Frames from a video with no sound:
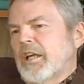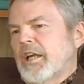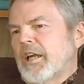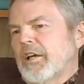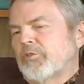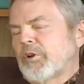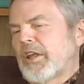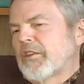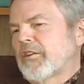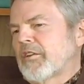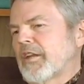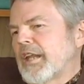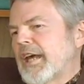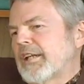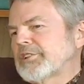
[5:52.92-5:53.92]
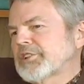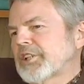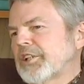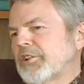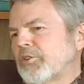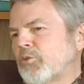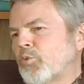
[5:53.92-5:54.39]
And rather than
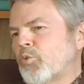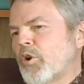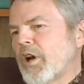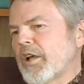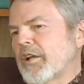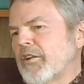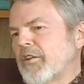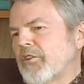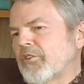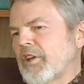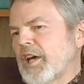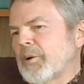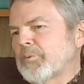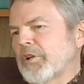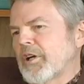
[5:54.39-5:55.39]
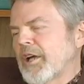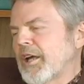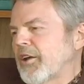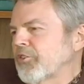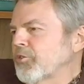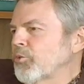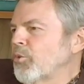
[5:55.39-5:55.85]
asking why did this happen, I
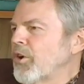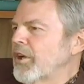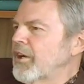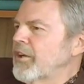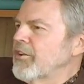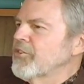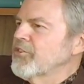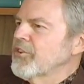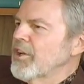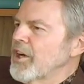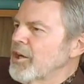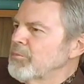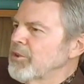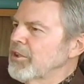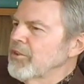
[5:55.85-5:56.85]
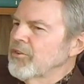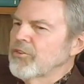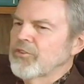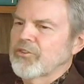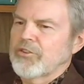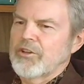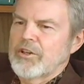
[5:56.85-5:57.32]
asked why did it stop?
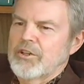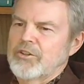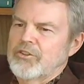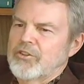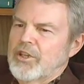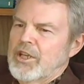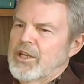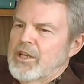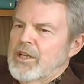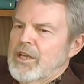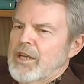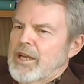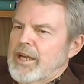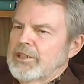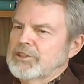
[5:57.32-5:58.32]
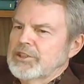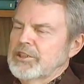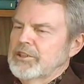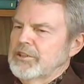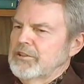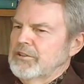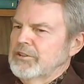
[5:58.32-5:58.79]
Because SARS
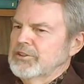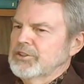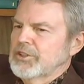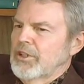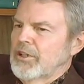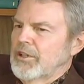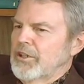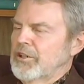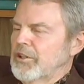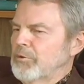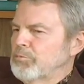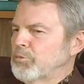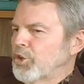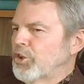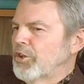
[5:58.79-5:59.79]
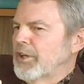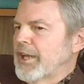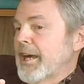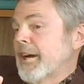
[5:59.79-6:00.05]
actually started and burned